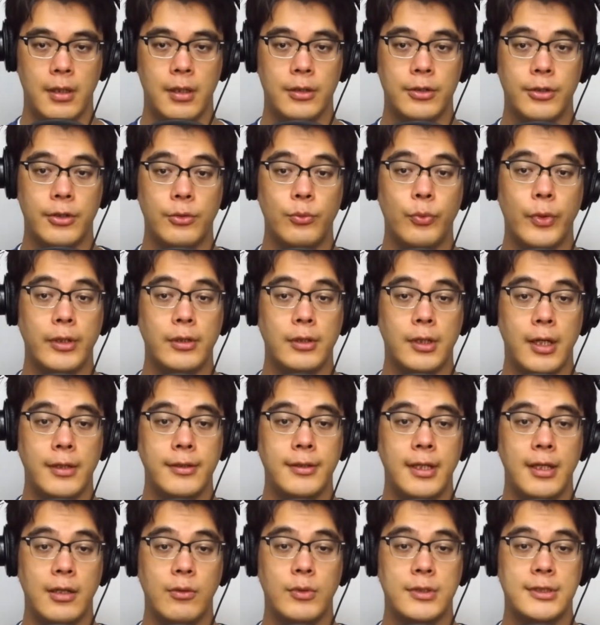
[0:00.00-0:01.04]
Good Will
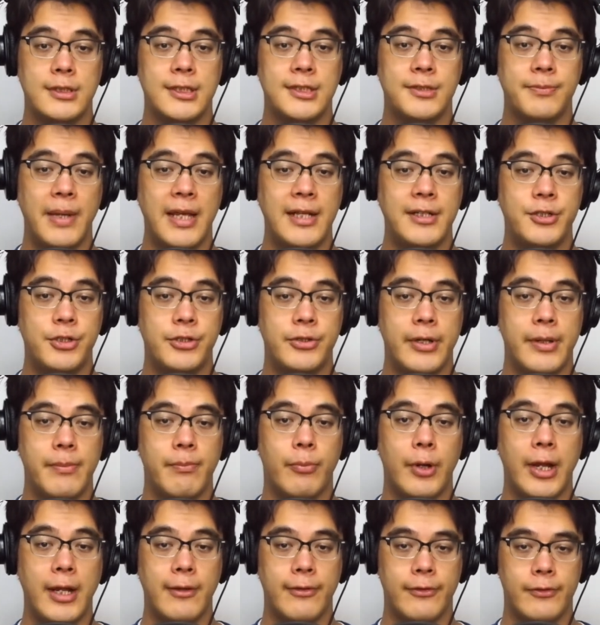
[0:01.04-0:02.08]
Hunting was his mainstream
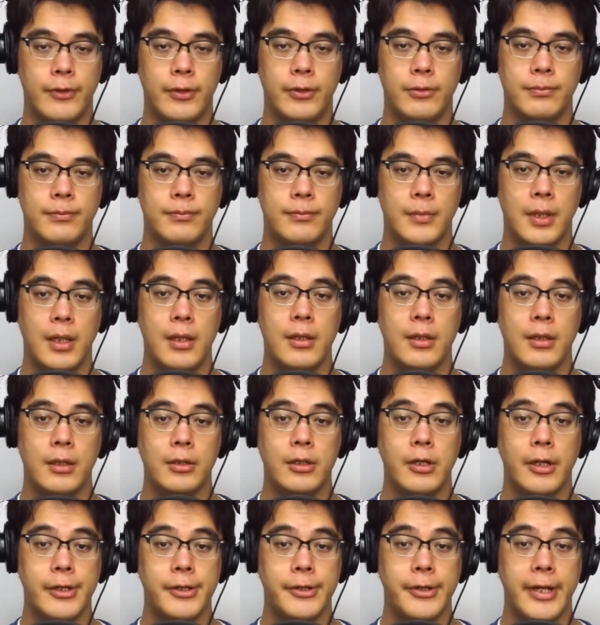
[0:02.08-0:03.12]
breakthrough,
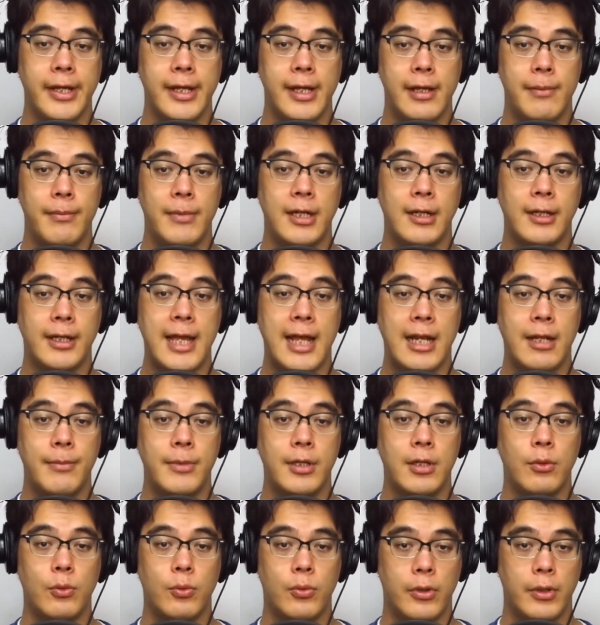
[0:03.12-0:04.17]
garnering him an Academy
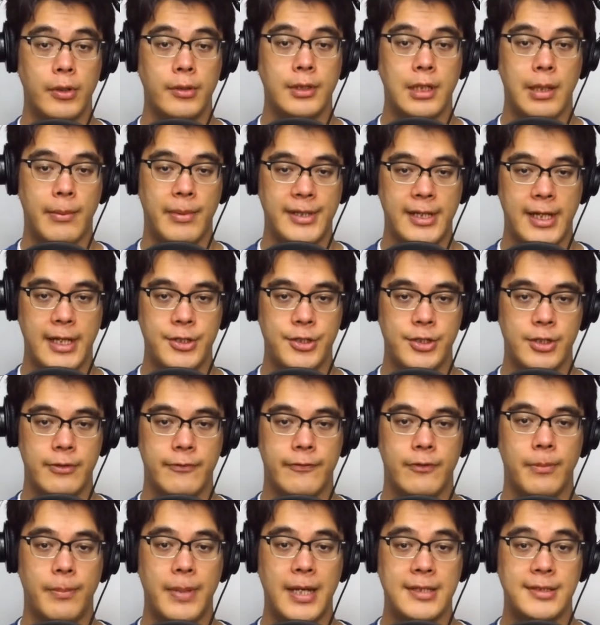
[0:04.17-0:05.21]
Award nomination
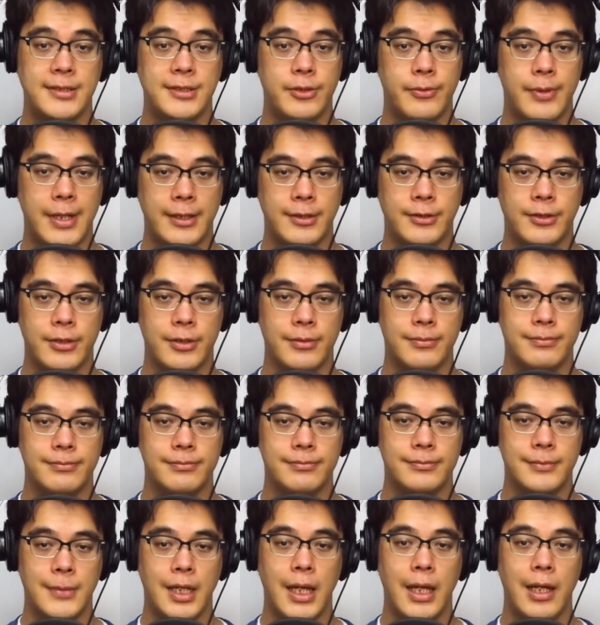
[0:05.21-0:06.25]
for Best Director.
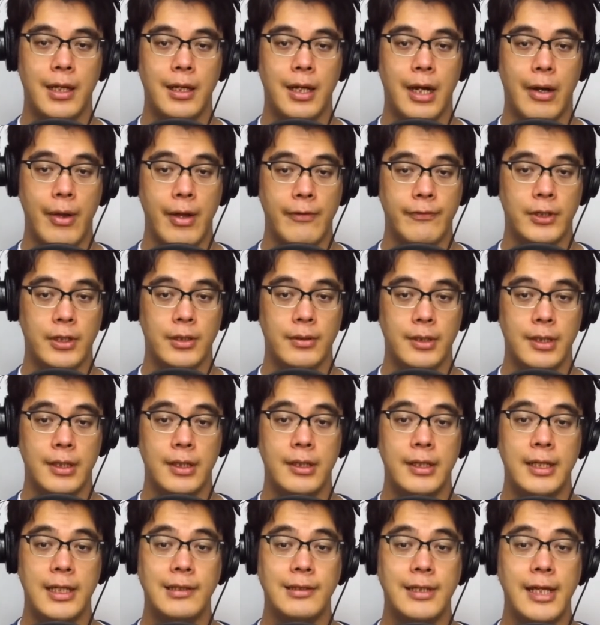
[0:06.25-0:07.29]
However,
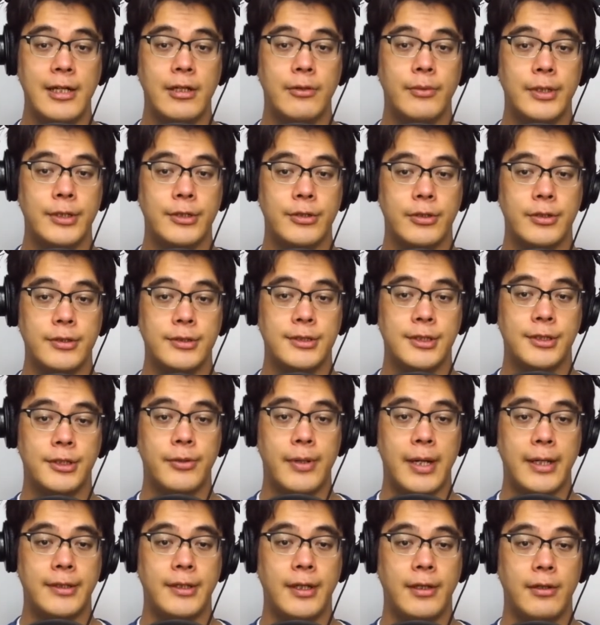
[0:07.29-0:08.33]
he later returned to
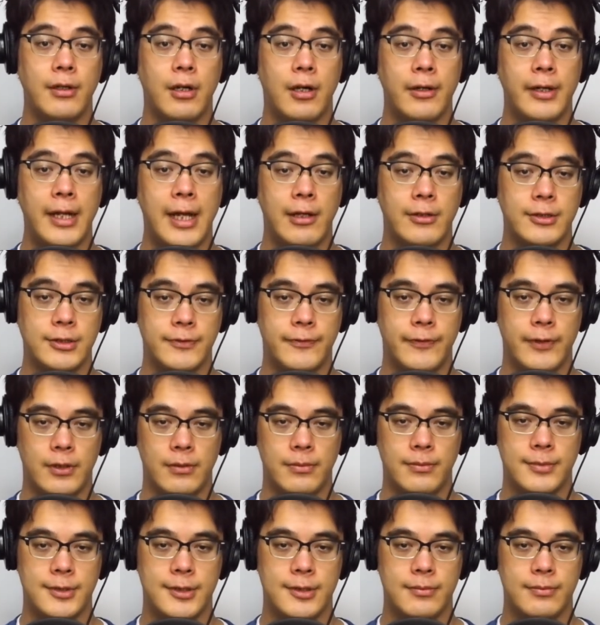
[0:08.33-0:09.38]
directing art house
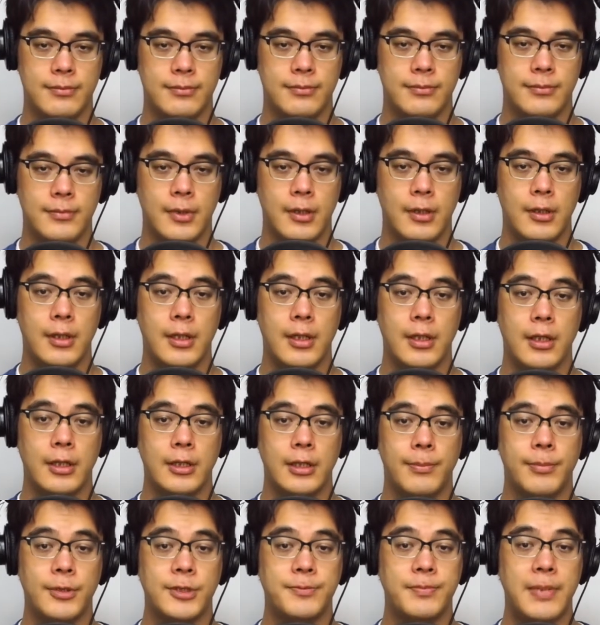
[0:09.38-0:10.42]

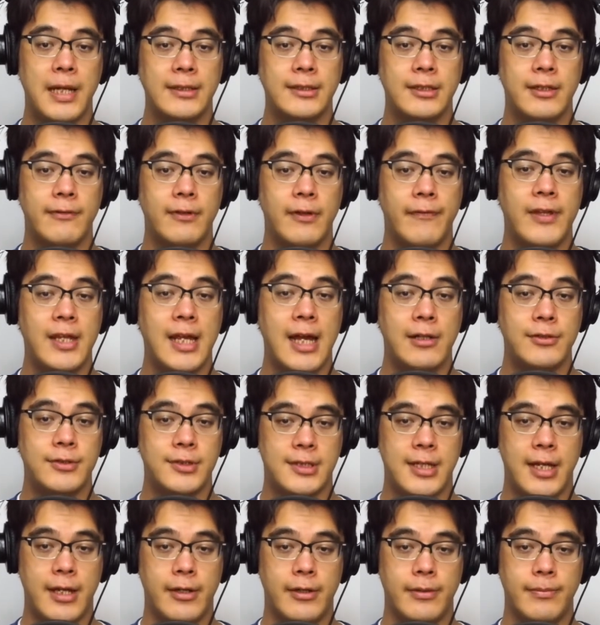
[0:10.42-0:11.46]
films.The perspective of the
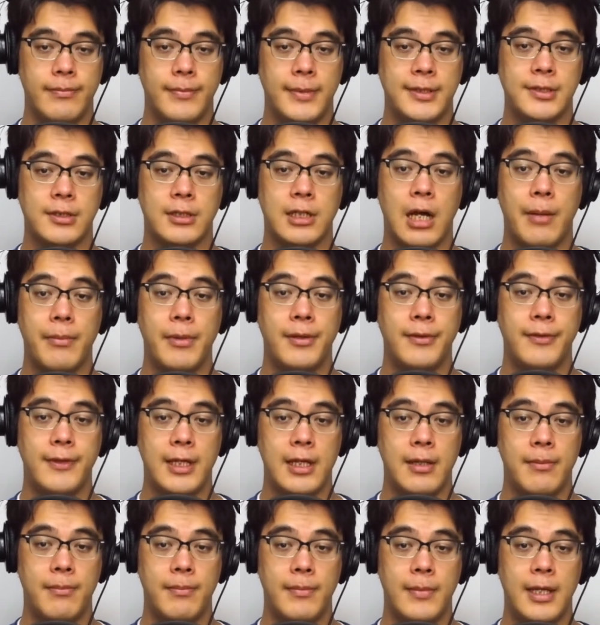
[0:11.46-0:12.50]
outsider is a common
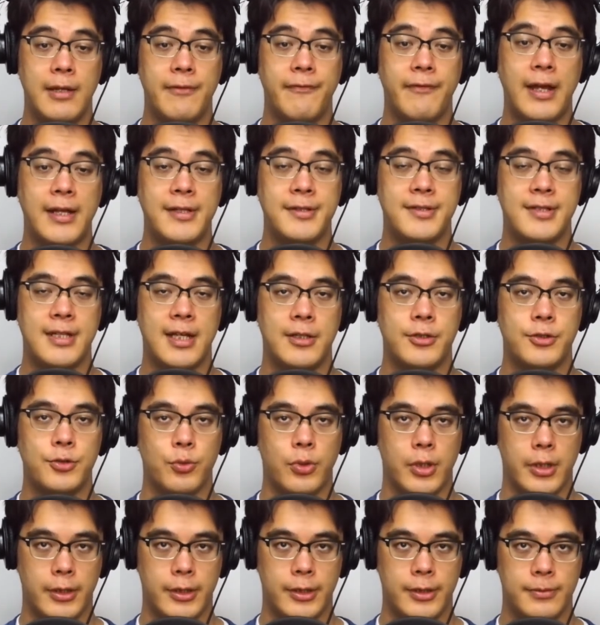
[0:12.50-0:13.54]
theme in Van Sant's
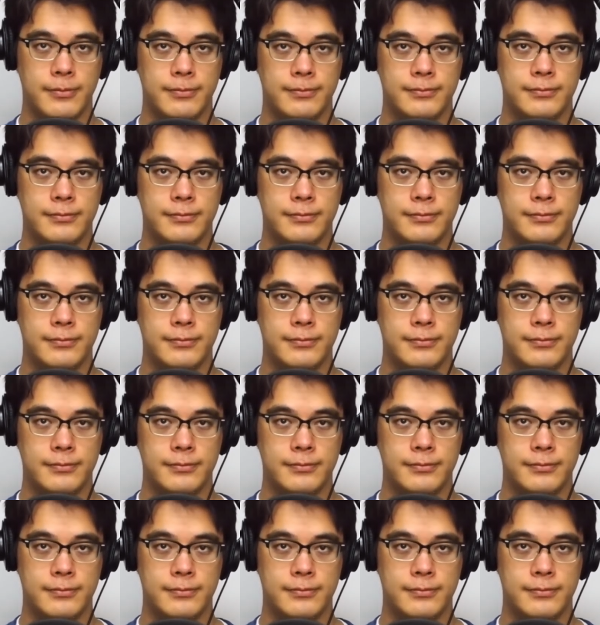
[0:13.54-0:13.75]
work.